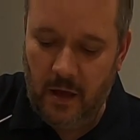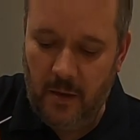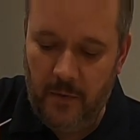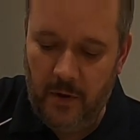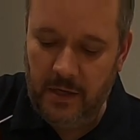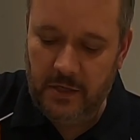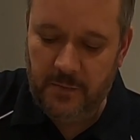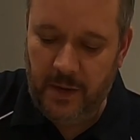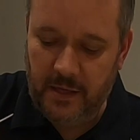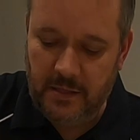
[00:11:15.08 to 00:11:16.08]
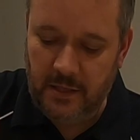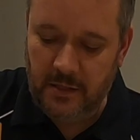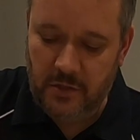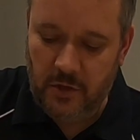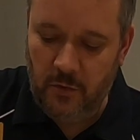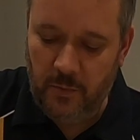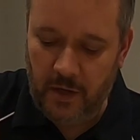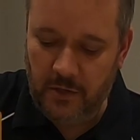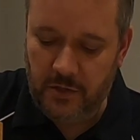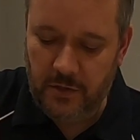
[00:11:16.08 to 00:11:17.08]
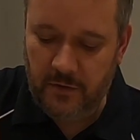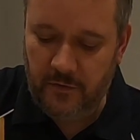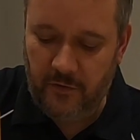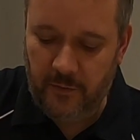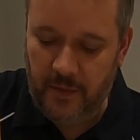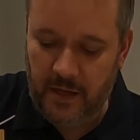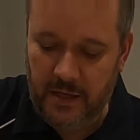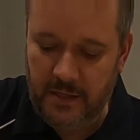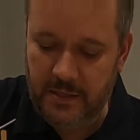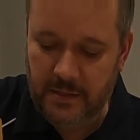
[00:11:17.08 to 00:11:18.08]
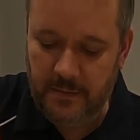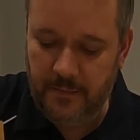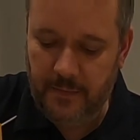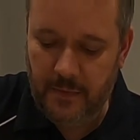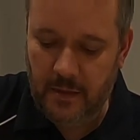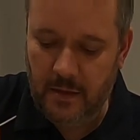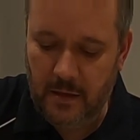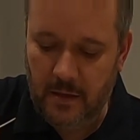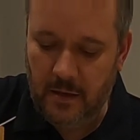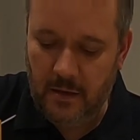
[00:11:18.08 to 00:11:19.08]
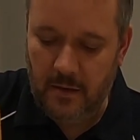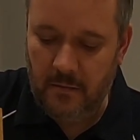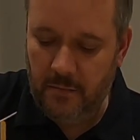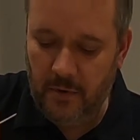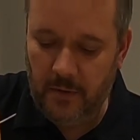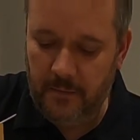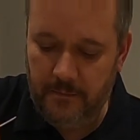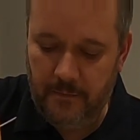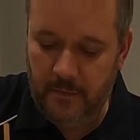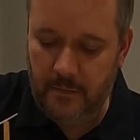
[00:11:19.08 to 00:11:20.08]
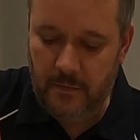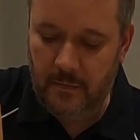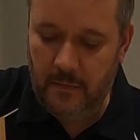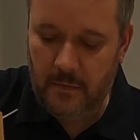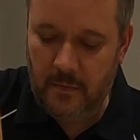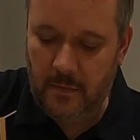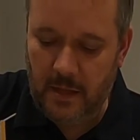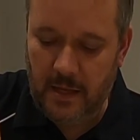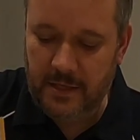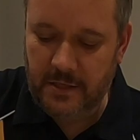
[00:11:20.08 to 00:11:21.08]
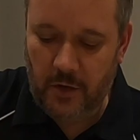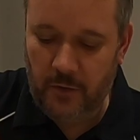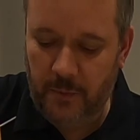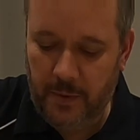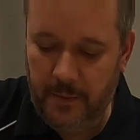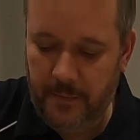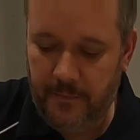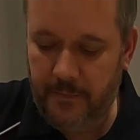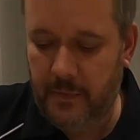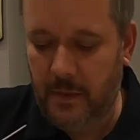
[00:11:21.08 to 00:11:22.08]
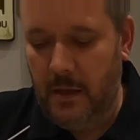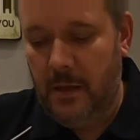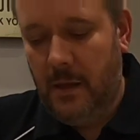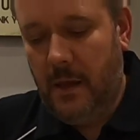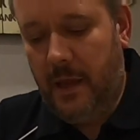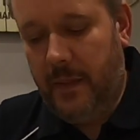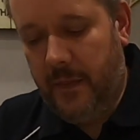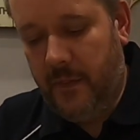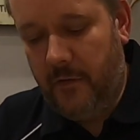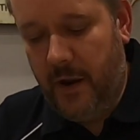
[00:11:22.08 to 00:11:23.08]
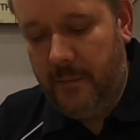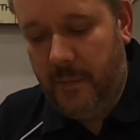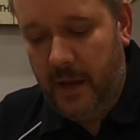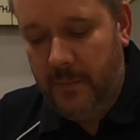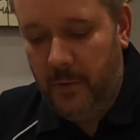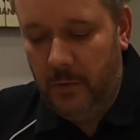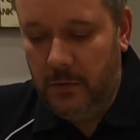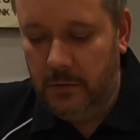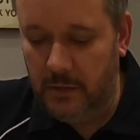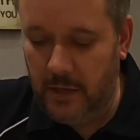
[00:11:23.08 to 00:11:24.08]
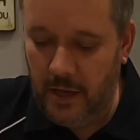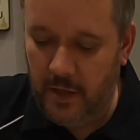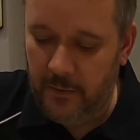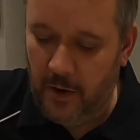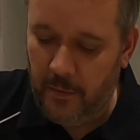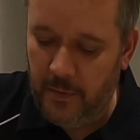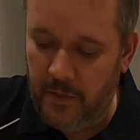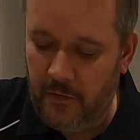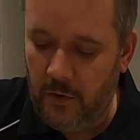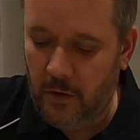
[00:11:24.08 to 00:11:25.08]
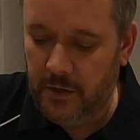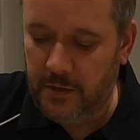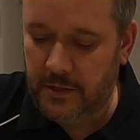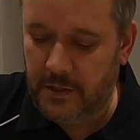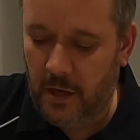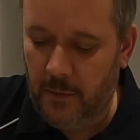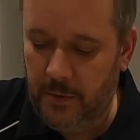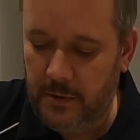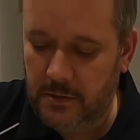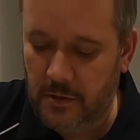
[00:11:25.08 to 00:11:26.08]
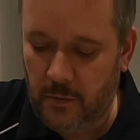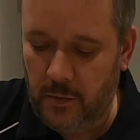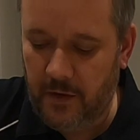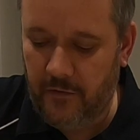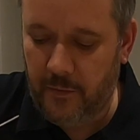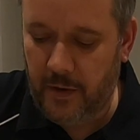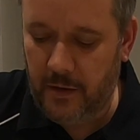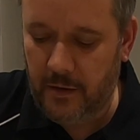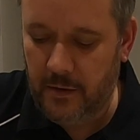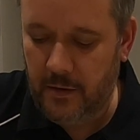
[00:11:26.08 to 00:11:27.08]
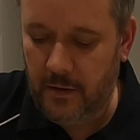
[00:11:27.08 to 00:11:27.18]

I'm not expecting too much from these, but let's hope. And then the red maple, at the moment they're all at the top, so we'll give them a